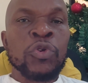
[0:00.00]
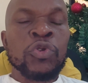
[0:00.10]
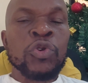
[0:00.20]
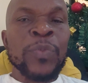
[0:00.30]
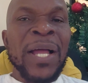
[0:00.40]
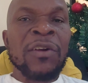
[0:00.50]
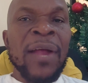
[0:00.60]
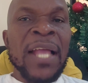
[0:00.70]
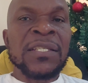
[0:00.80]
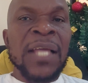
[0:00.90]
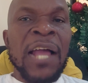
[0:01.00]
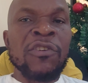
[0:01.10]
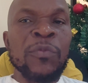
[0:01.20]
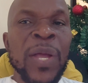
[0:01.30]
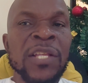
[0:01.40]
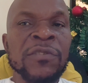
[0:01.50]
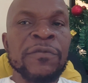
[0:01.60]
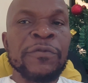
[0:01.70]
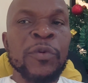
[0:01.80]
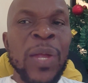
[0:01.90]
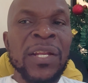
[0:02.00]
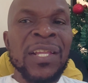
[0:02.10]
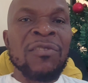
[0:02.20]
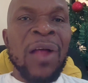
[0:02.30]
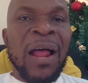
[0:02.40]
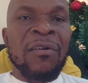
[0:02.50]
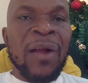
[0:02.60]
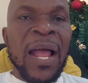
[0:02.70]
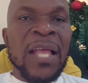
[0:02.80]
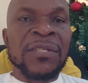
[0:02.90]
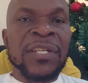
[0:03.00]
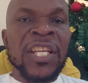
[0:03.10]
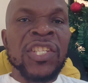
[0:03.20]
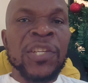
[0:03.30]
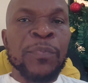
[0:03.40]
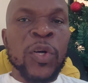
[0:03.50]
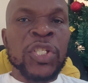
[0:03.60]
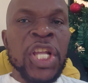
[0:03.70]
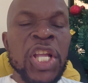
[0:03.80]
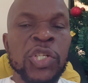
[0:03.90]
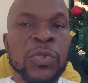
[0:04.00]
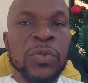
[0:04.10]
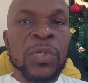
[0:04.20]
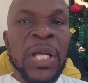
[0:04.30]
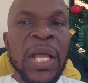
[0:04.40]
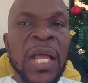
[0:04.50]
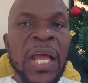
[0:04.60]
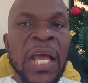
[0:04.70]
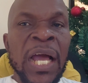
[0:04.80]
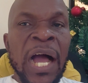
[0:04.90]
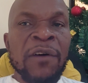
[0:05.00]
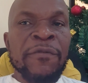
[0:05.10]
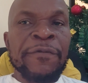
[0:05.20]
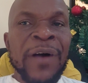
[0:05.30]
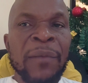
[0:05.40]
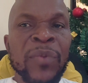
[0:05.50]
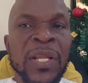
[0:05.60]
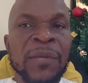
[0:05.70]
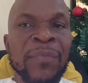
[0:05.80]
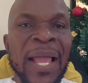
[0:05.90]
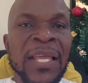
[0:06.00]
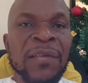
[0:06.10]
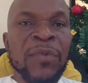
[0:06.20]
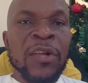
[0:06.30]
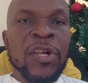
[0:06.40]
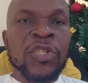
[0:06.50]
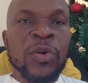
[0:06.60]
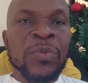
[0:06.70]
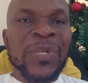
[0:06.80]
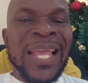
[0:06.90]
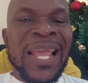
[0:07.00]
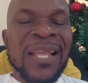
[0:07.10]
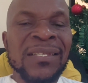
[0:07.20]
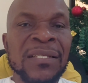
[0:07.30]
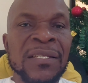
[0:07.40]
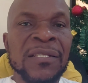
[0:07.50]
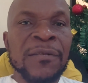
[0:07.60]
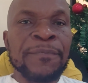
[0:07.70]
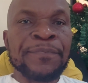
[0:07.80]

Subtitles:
Human rights arguments frequently arise in deportation and family immigration cases.